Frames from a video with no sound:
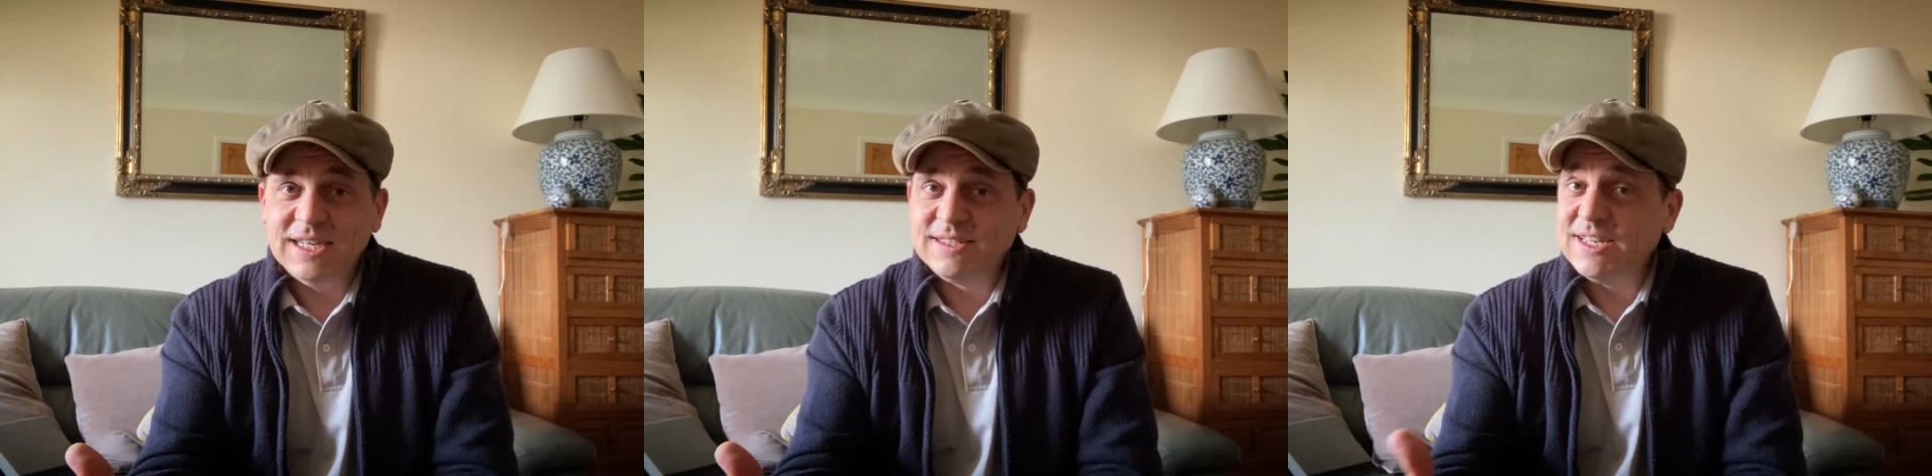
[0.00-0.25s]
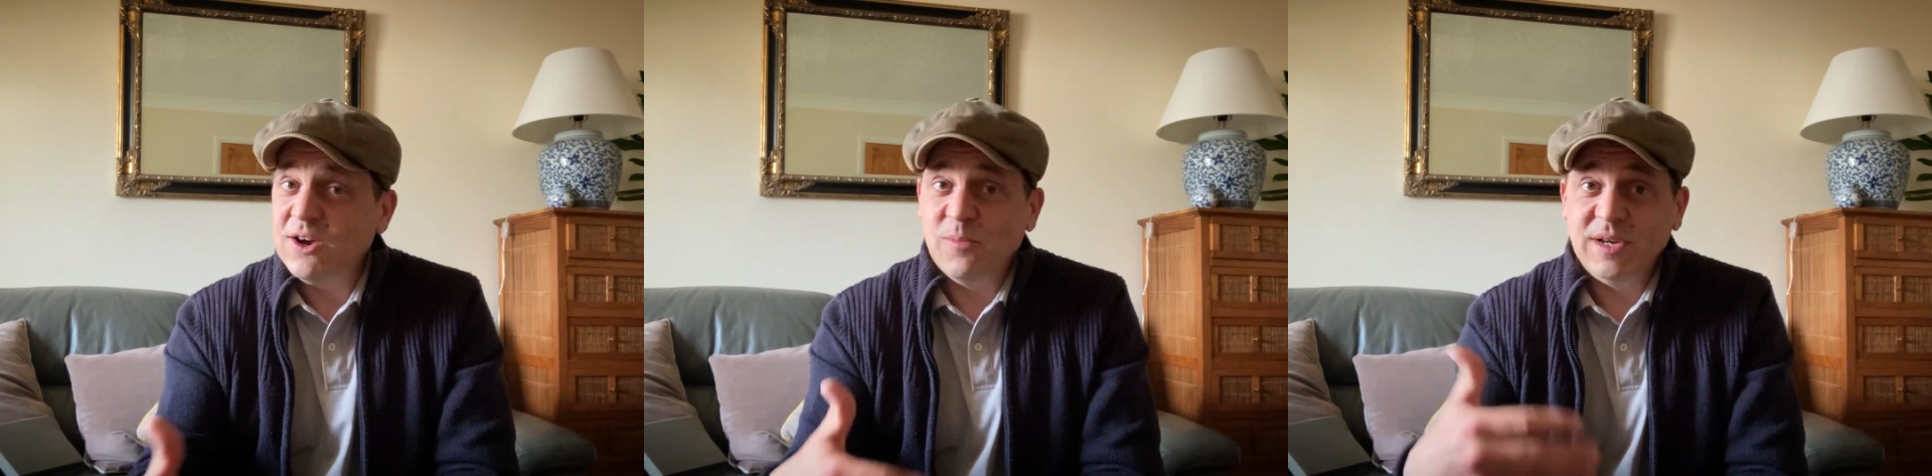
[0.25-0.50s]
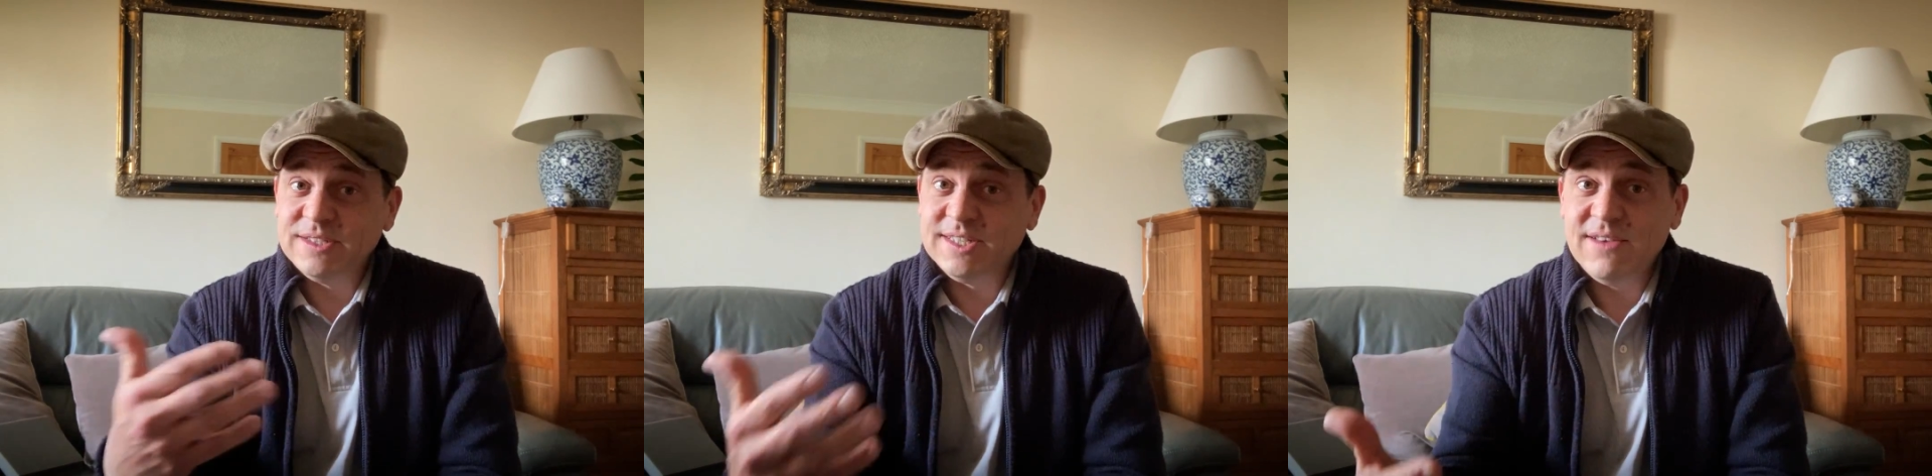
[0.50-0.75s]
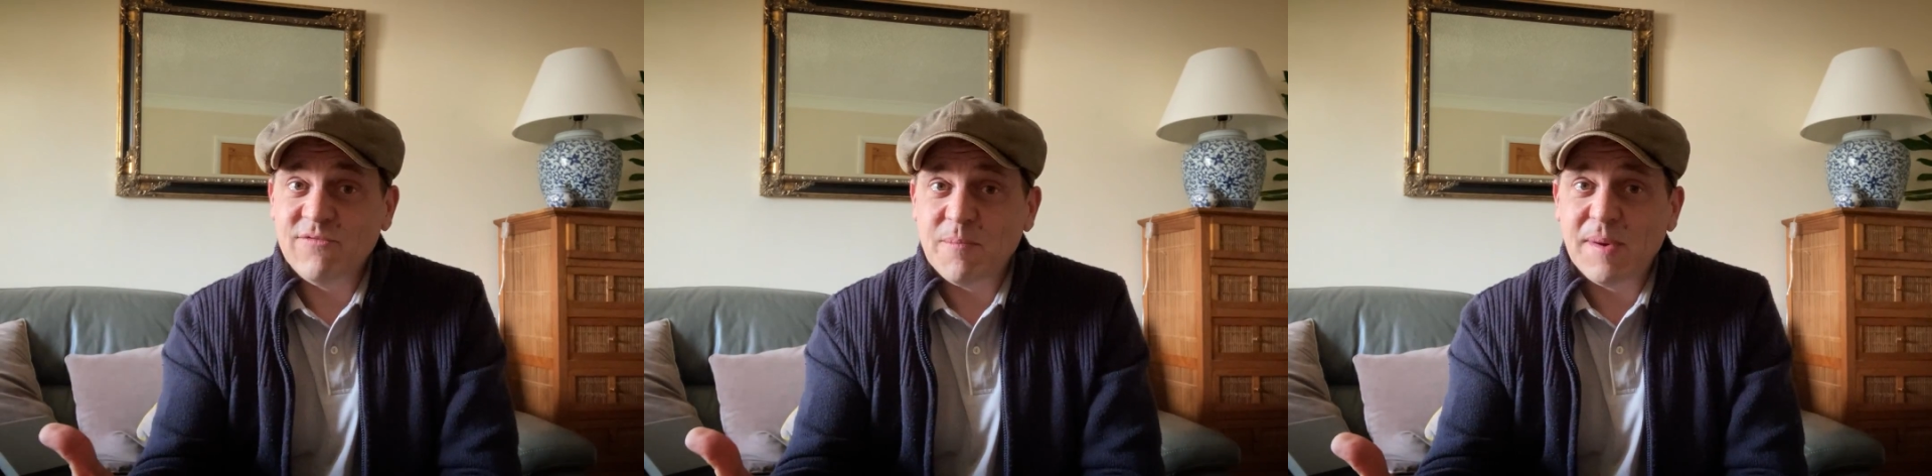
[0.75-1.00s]
SL, but it's
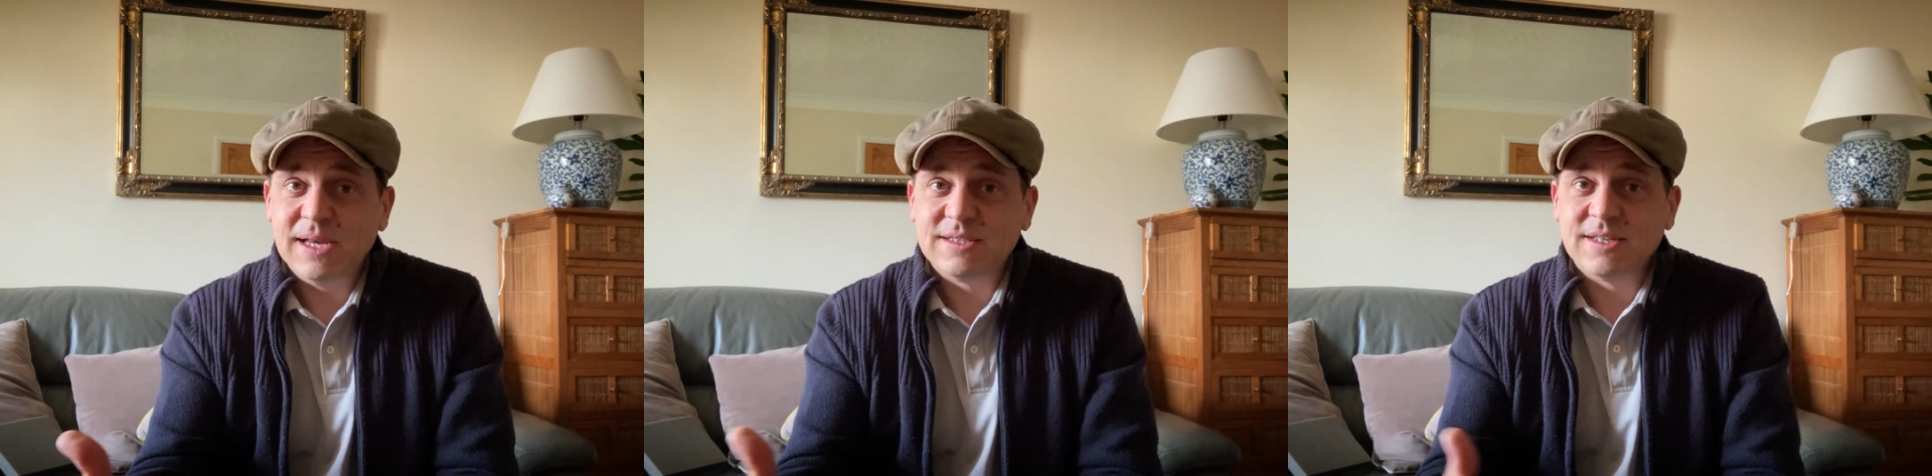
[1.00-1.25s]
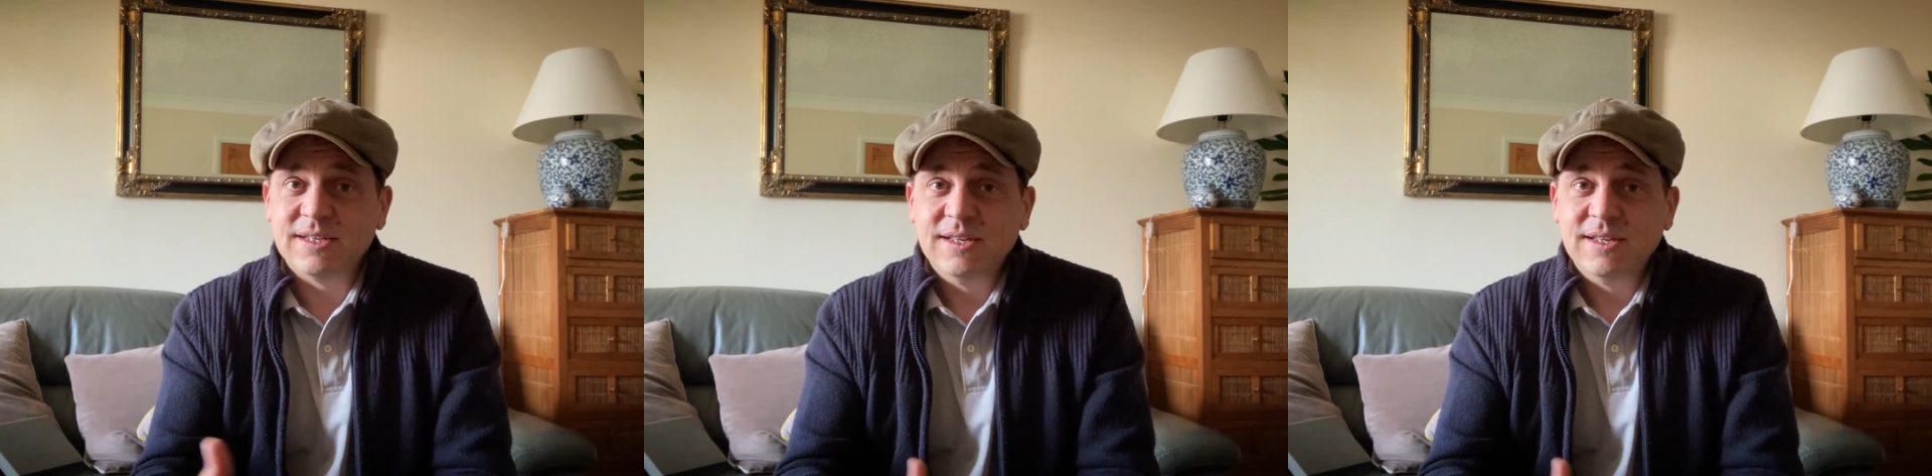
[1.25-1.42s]
even better.